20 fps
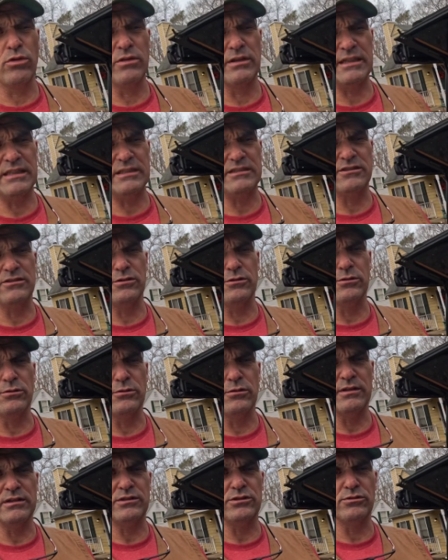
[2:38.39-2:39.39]
leads
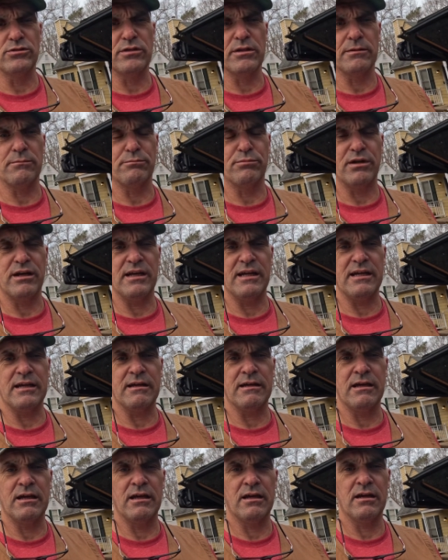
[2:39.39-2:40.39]
do is you can
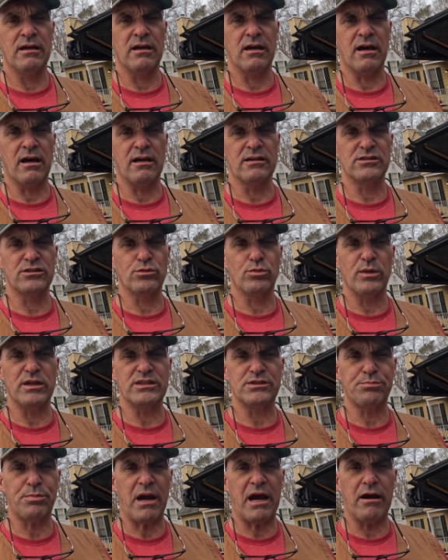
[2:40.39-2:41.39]
bring
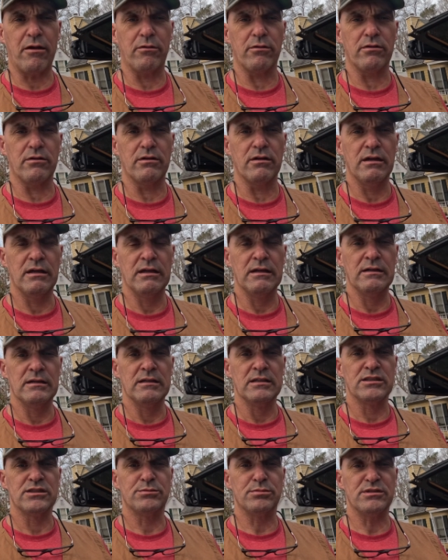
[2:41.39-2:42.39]
switch power
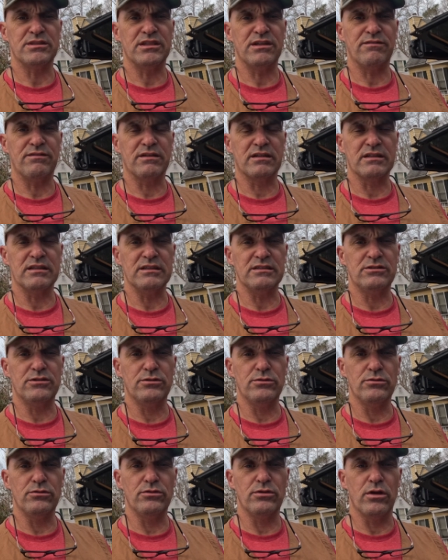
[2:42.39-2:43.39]
specifically
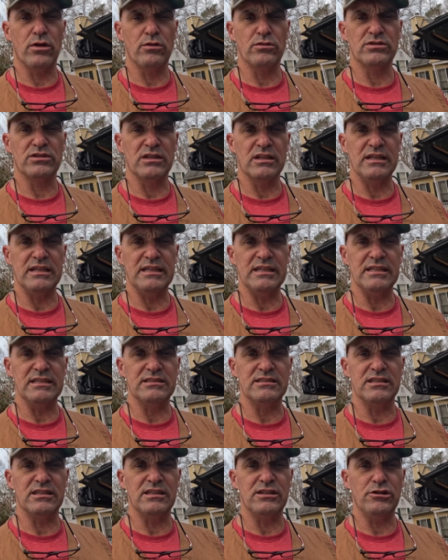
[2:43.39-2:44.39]
to those
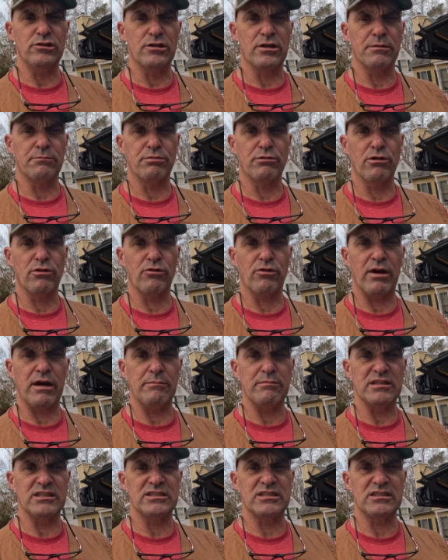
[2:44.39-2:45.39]
leads, and then you can
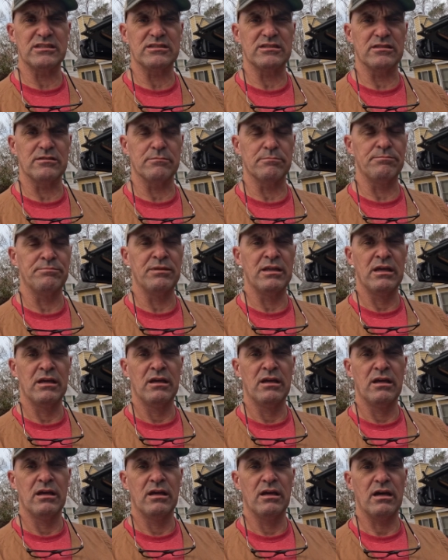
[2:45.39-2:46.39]
program the system
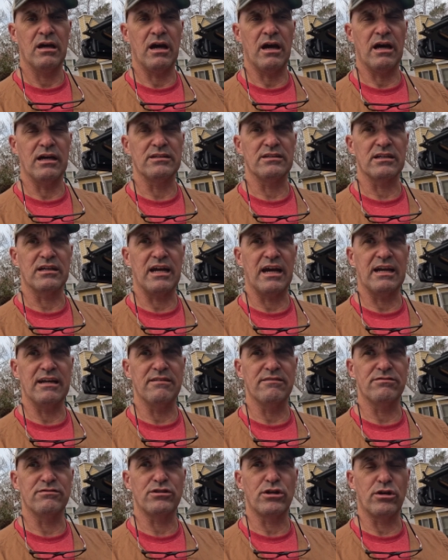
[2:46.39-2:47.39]
to kind
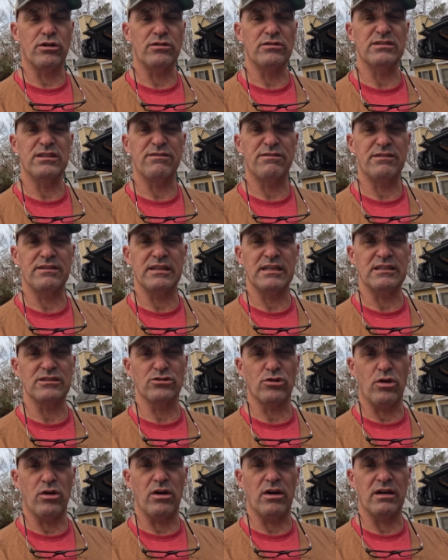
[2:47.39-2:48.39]
of turn different things
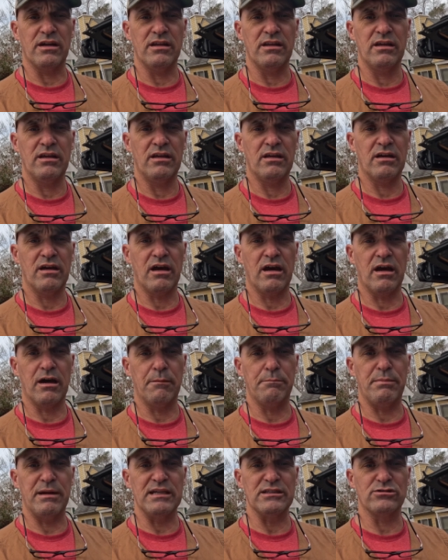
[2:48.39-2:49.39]
on
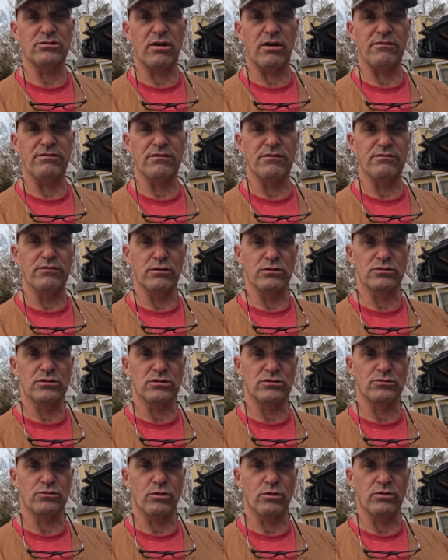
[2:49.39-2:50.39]
based off of those
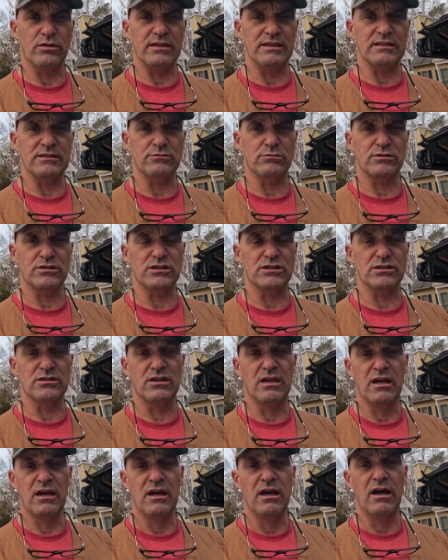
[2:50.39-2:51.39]
control leads, which is
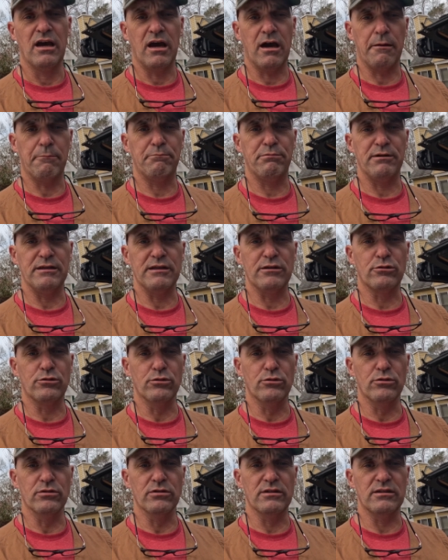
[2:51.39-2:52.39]
pretty
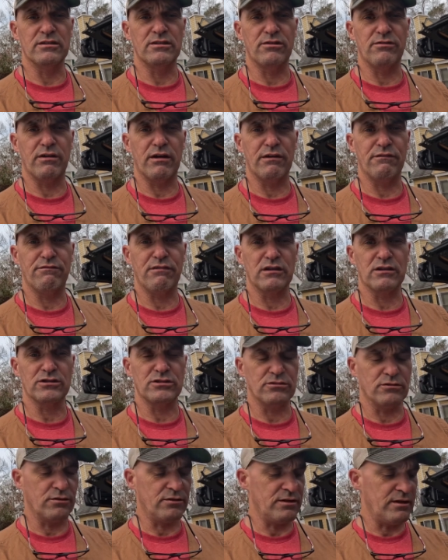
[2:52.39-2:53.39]
cool, and it's a very
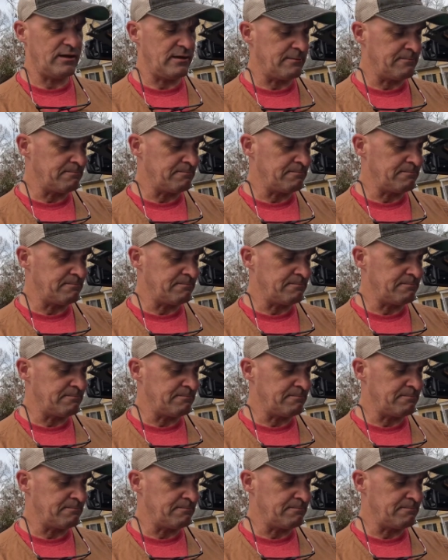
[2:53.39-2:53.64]
functional thing.